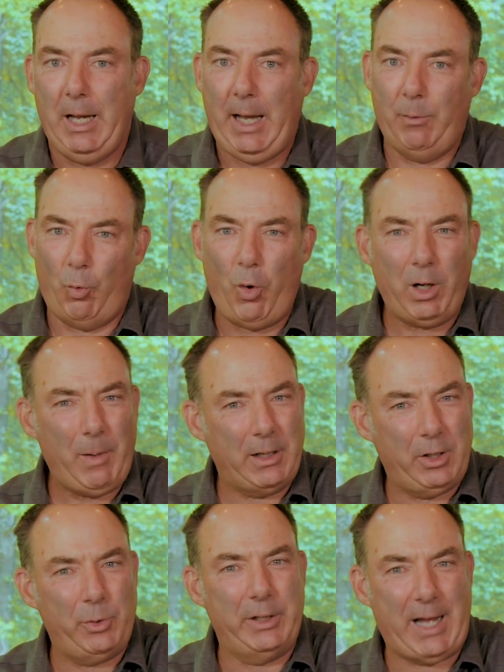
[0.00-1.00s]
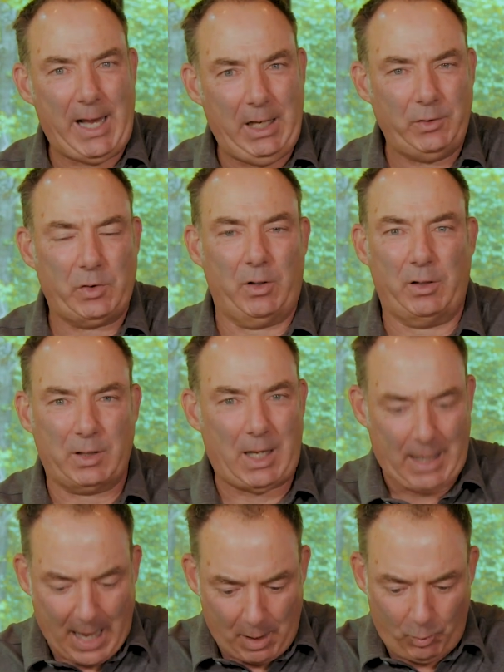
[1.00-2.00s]
And what am I doing to answer those?
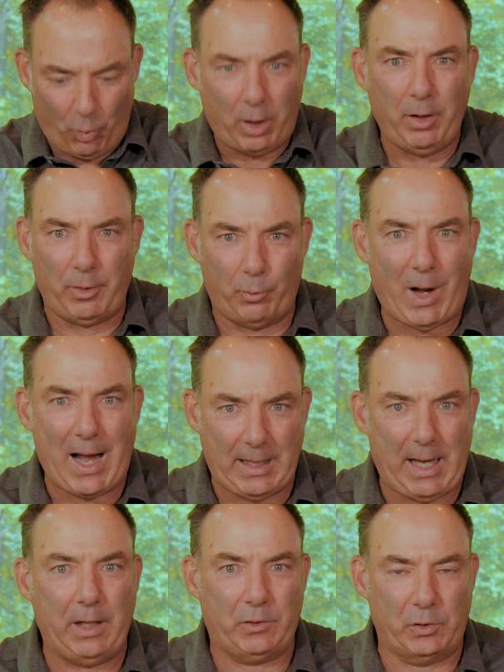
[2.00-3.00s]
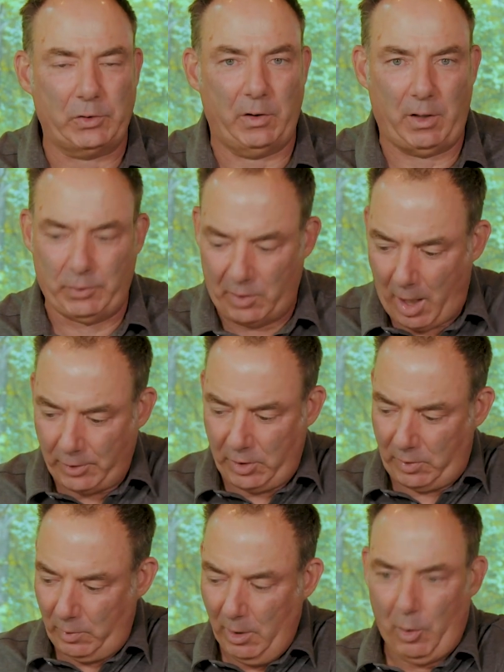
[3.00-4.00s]
Like, what are the right answers to those? Not
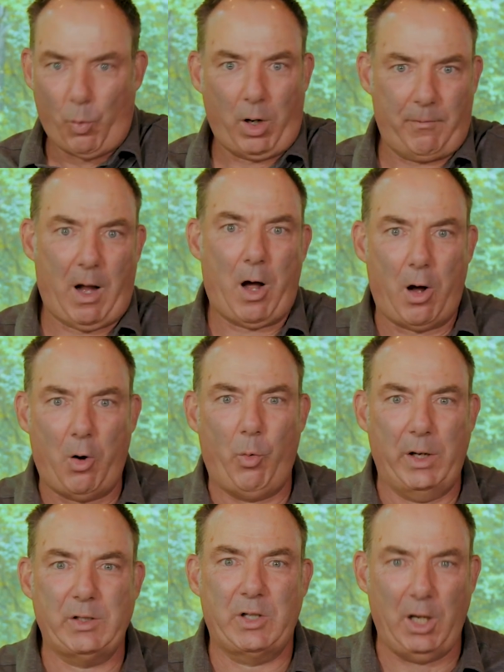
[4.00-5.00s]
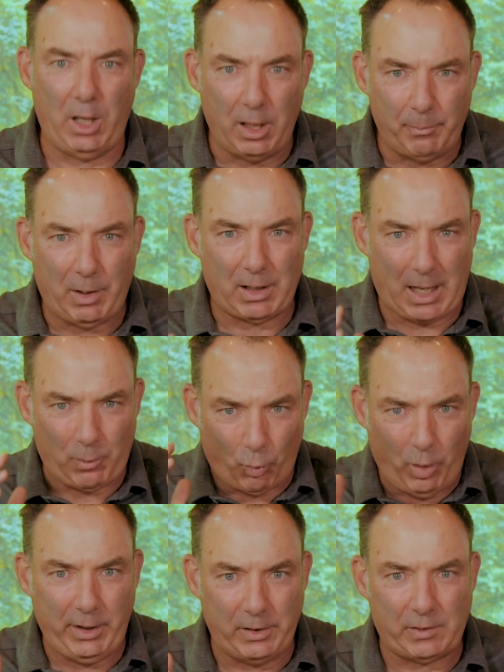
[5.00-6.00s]
just what have I always done, but like,
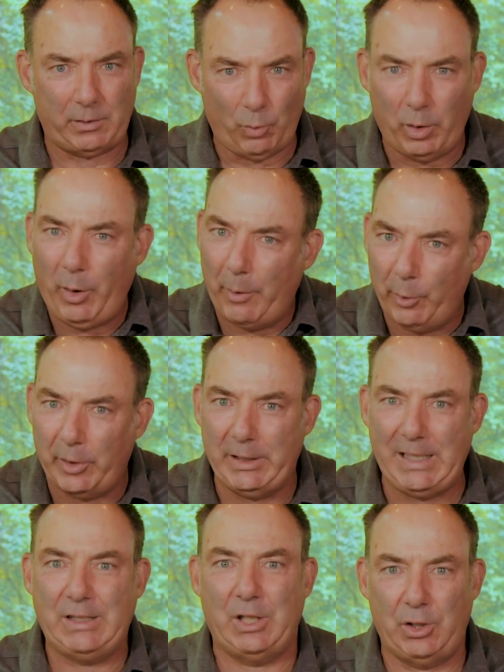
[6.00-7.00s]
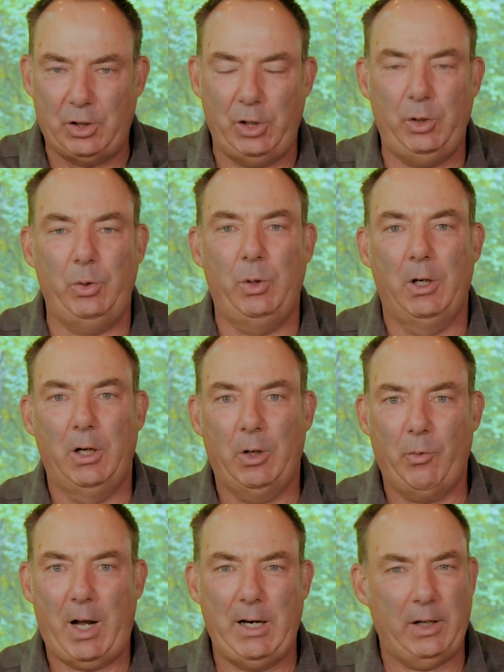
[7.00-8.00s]
what do I really need to do
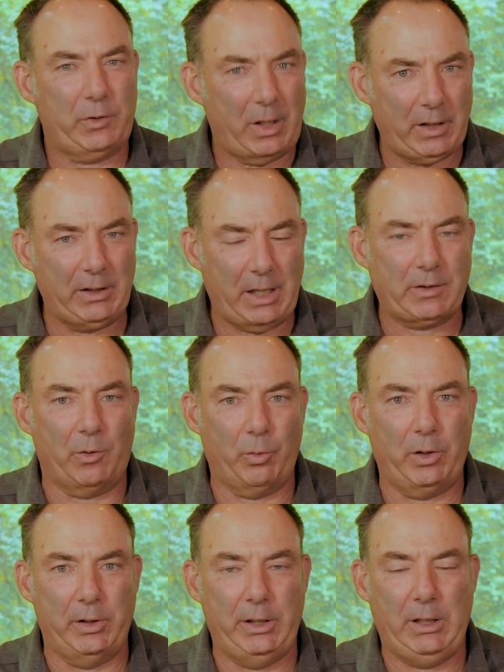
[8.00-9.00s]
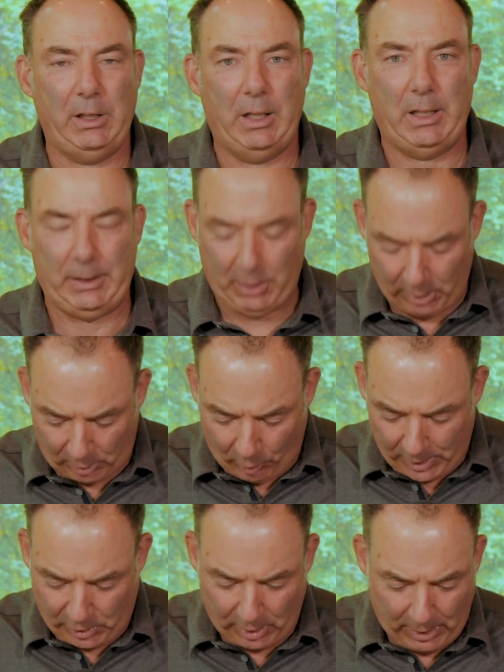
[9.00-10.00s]
right now? So I think that's a really good
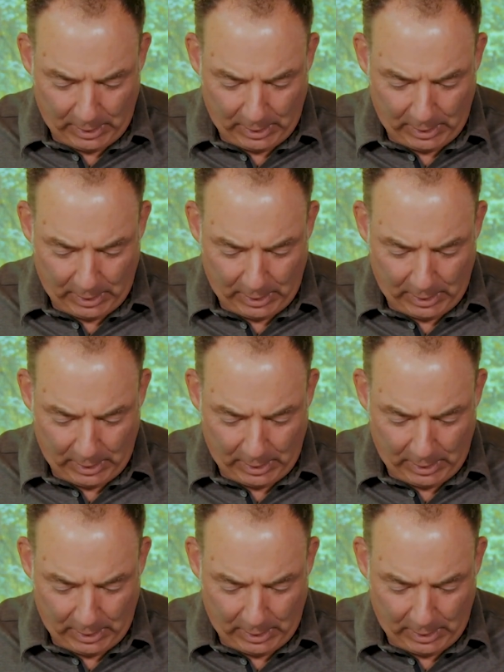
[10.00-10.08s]
question.